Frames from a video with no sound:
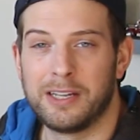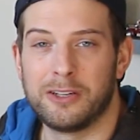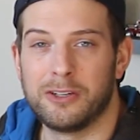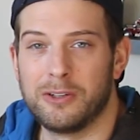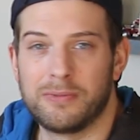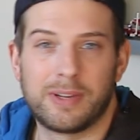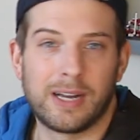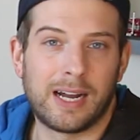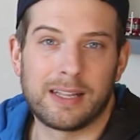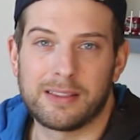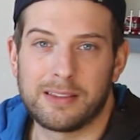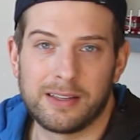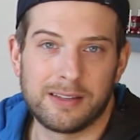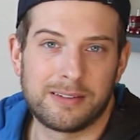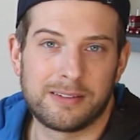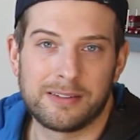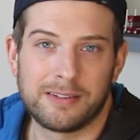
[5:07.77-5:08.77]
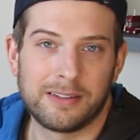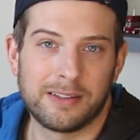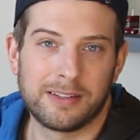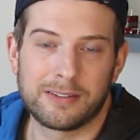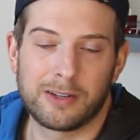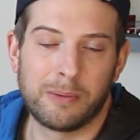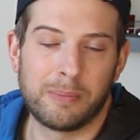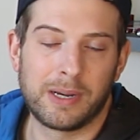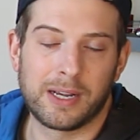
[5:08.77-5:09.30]
you've got this.
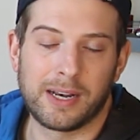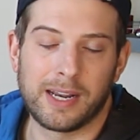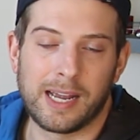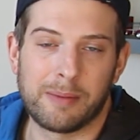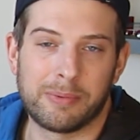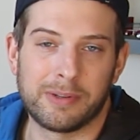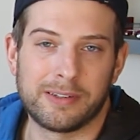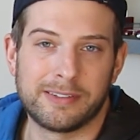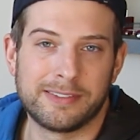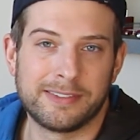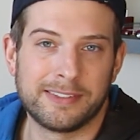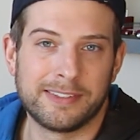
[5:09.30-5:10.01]
Let's go make it happen.